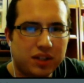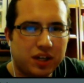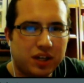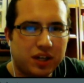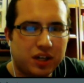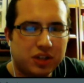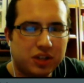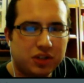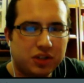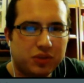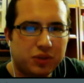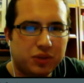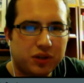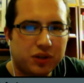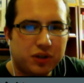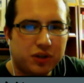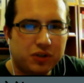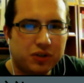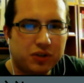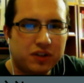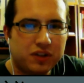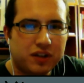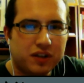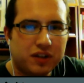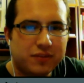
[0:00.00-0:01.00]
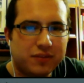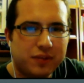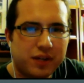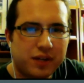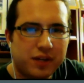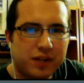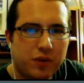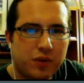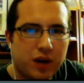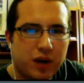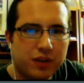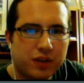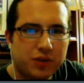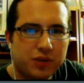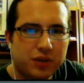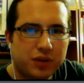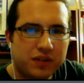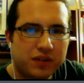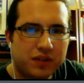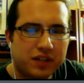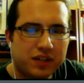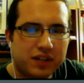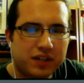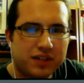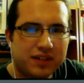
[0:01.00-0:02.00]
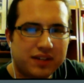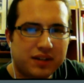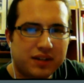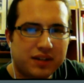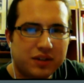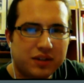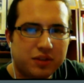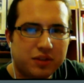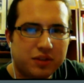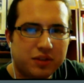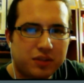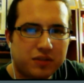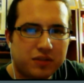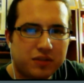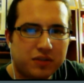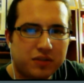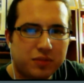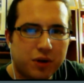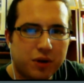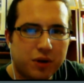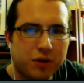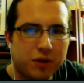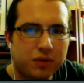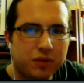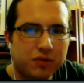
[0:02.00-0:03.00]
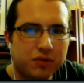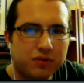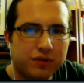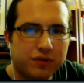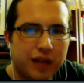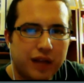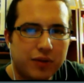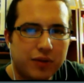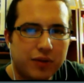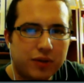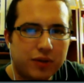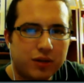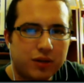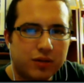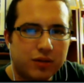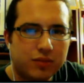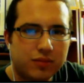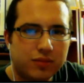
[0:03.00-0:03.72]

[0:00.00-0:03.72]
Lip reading: on Twitter says Minghua translated into English means tomorrow's flower.